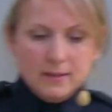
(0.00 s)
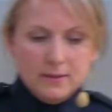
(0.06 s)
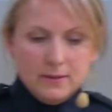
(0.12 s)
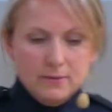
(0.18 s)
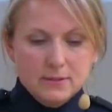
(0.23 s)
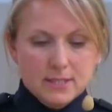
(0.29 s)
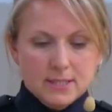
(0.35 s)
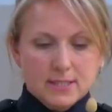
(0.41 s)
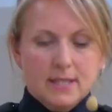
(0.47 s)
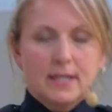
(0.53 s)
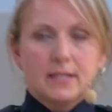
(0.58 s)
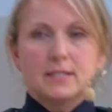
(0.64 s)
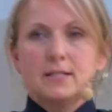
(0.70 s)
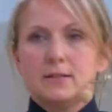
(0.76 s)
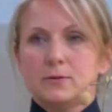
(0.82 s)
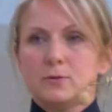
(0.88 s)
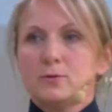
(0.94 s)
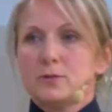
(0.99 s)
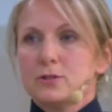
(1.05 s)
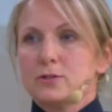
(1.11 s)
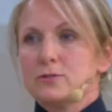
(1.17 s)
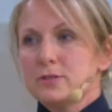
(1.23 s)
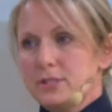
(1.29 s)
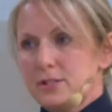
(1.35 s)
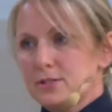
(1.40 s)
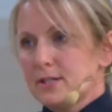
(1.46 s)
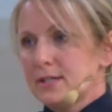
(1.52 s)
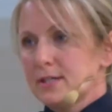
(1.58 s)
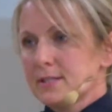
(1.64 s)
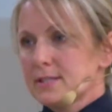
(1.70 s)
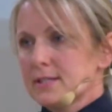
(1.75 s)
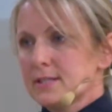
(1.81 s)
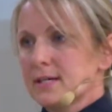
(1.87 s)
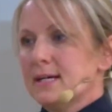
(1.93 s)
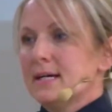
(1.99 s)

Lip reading: you decide to use street drugs,